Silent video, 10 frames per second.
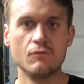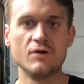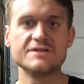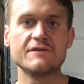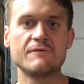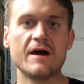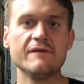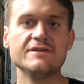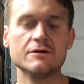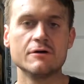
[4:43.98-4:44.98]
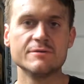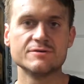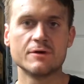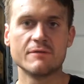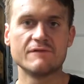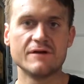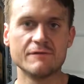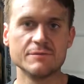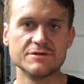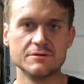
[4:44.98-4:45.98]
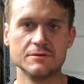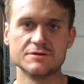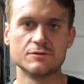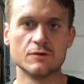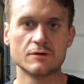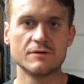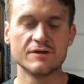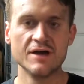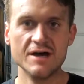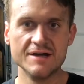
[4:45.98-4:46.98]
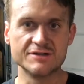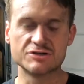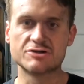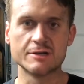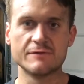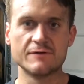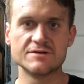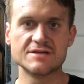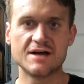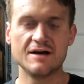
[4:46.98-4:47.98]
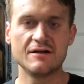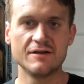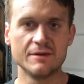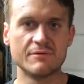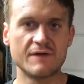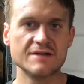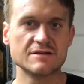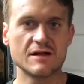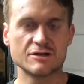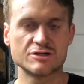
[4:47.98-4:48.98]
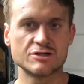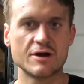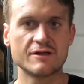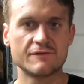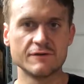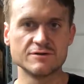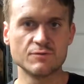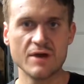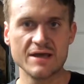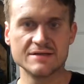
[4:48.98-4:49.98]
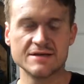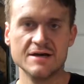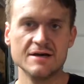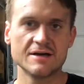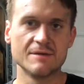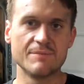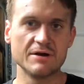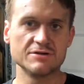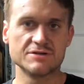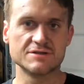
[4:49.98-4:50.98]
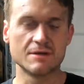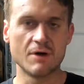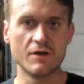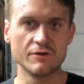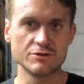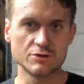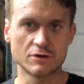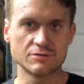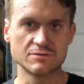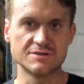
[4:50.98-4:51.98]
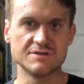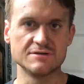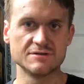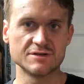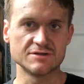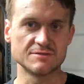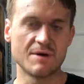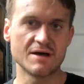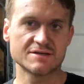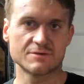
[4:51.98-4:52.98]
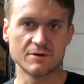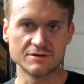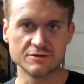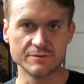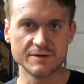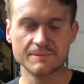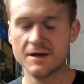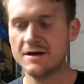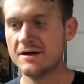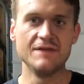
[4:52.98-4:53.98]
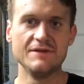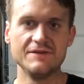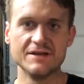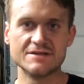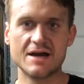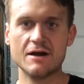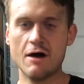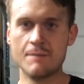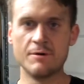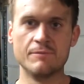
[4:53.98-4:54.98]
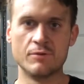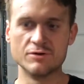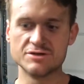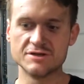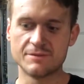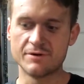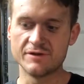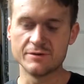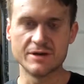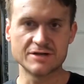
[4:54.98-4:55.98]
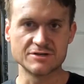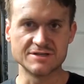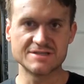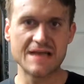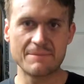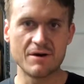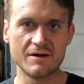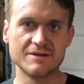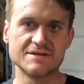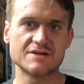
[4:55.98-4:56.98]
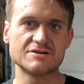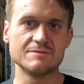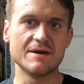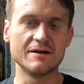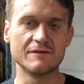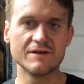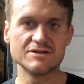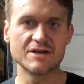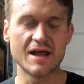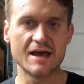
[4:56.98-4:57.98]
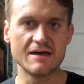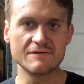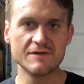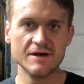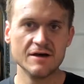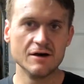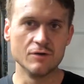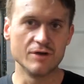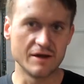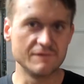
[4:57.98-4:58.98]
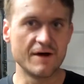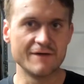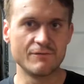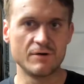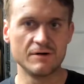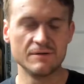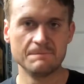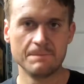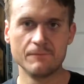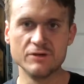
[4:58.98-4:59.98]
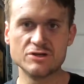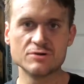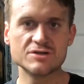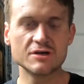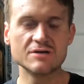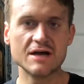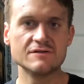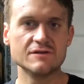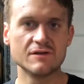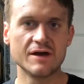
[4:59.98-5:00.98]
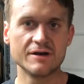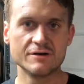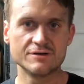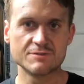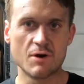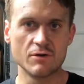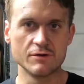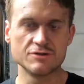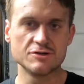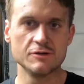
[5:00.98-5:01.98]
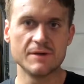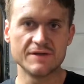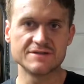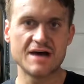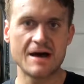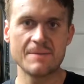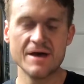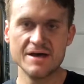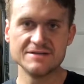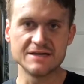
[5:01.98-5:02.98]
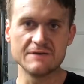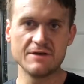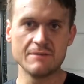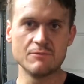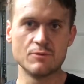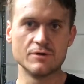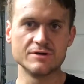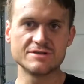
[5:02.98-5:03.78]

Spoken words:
175 DOM is one of my favorite materials to work with. It's extremely versatile and it provides a lot of strength for its weight compared to some other structural steel such as box square tubing. And then the entire upper portion, the part that you would actually step on, is actually made out of 1.5 inch 095 wall. We chose to go down to the lighter, smaller tube at the top to give it a more